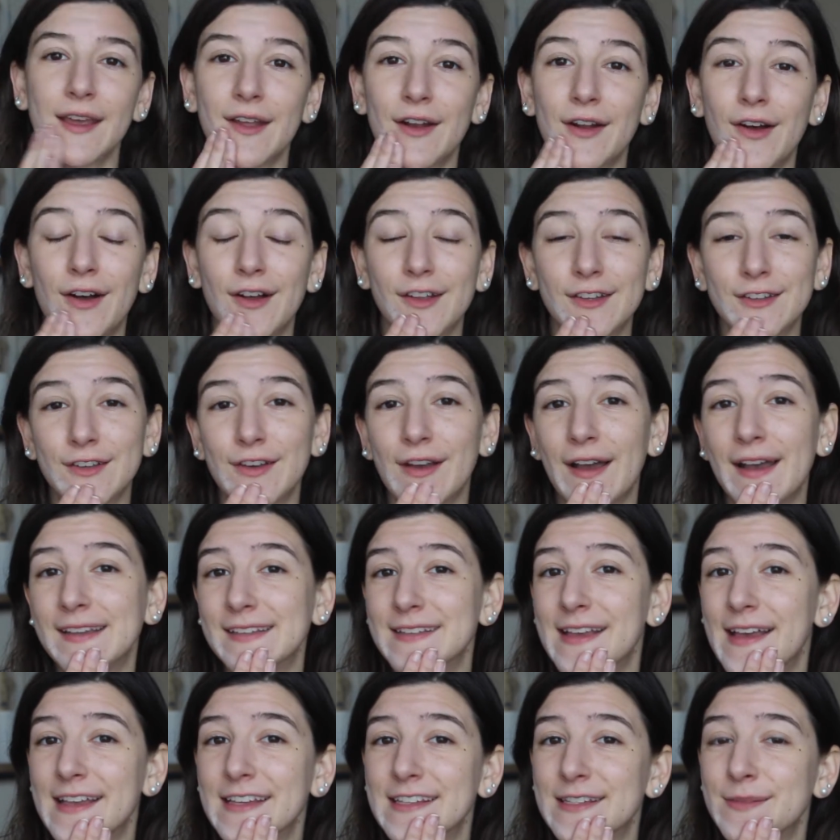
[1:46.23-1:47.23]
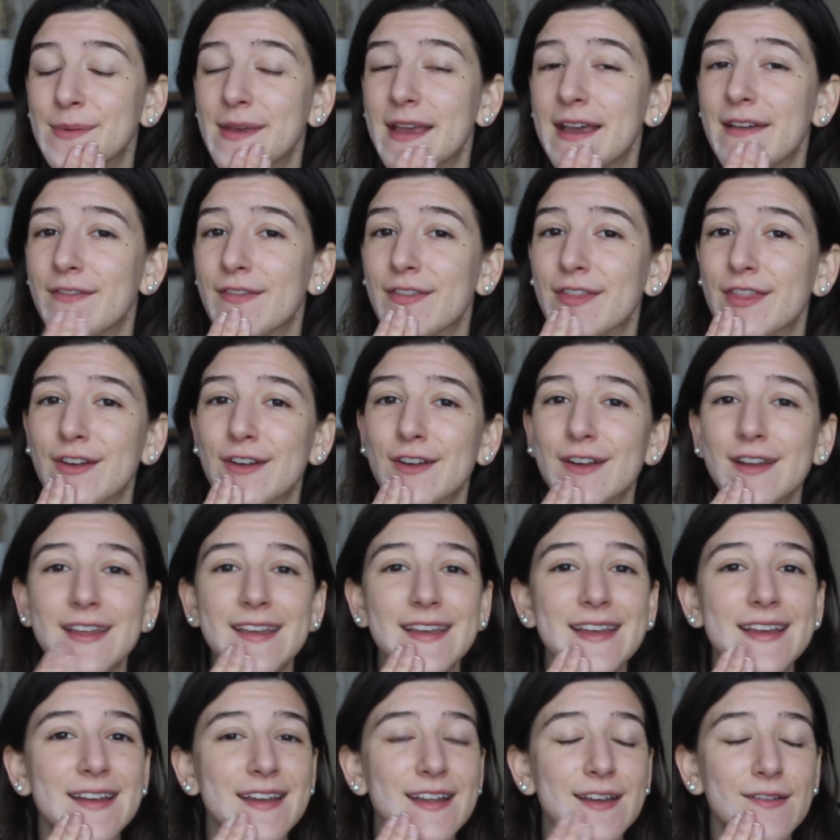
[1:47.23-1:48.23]
It also has SPF
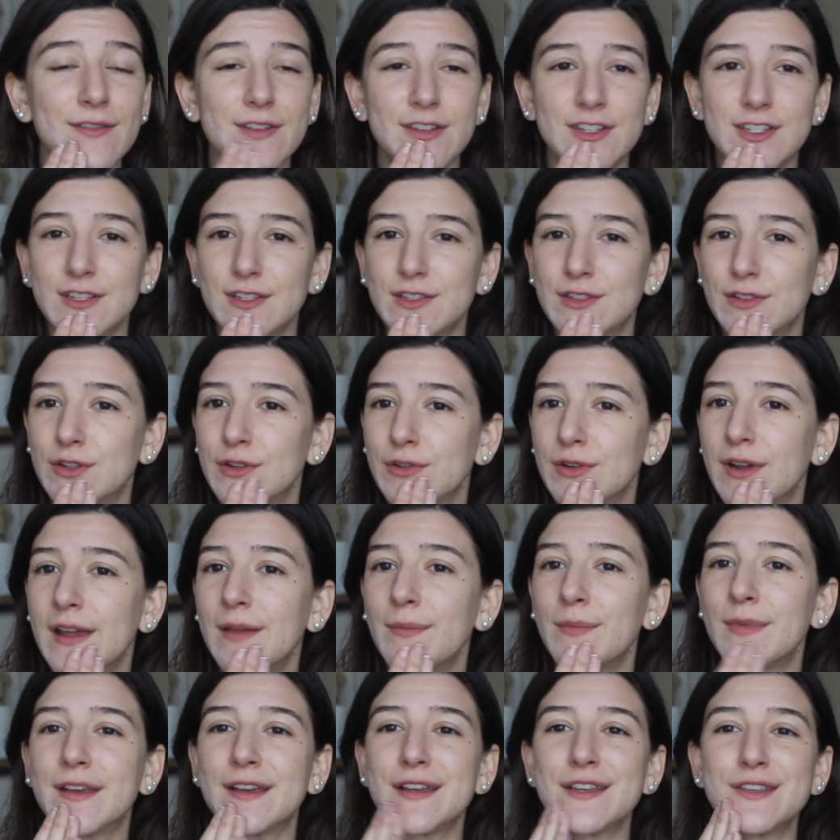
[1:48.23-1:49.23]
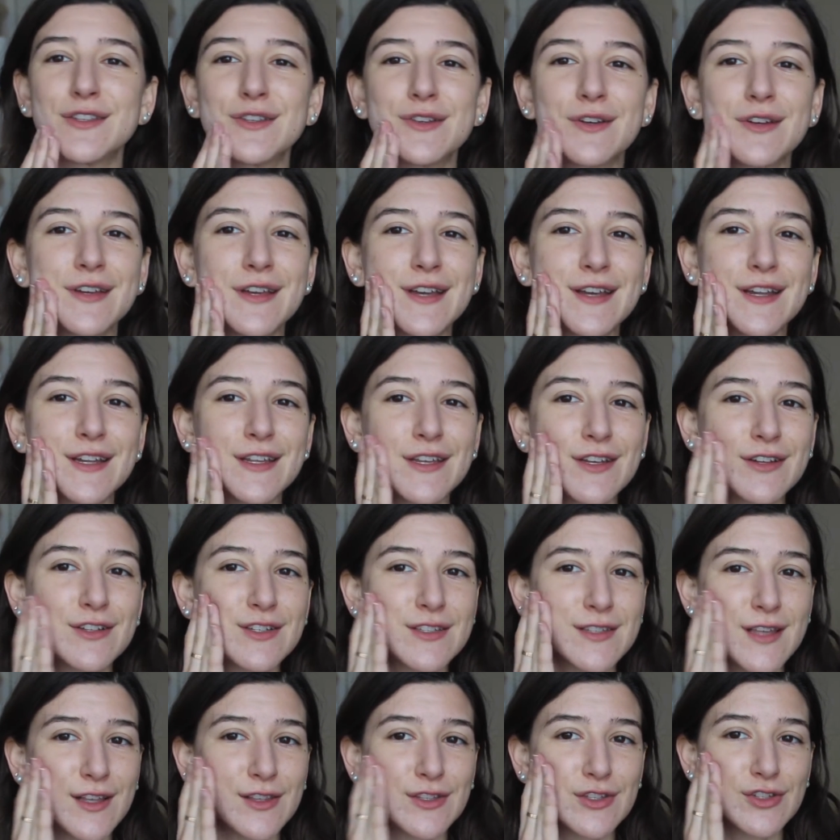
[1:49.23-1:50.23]
30 in it, which is great because you're getting your
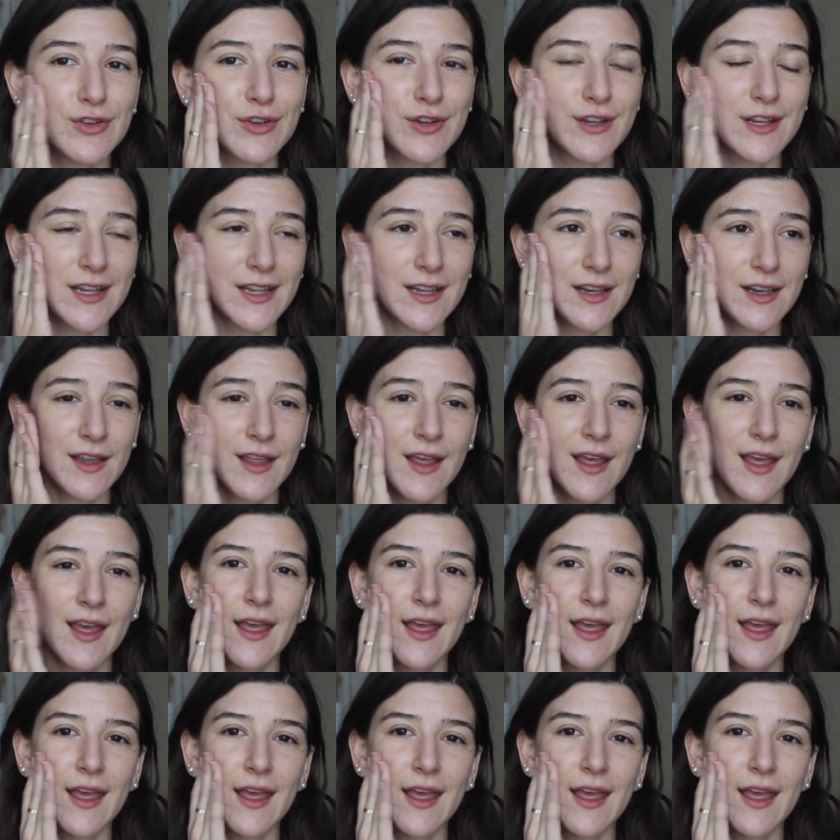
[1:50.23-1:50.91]
sunscreen in.